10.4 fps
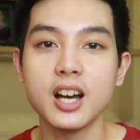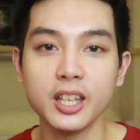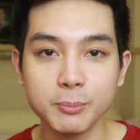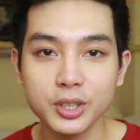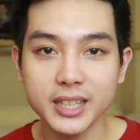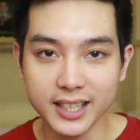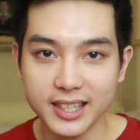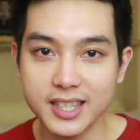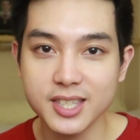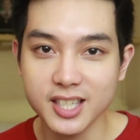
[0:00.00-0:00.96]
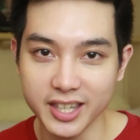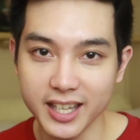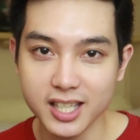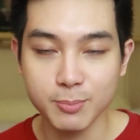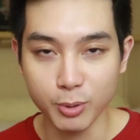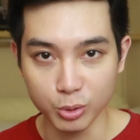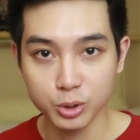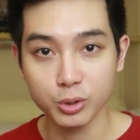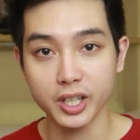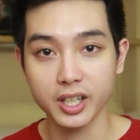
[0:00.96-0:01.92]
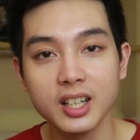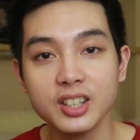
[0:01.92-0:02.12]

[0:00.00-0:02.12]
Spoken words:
unprotected sun exposure.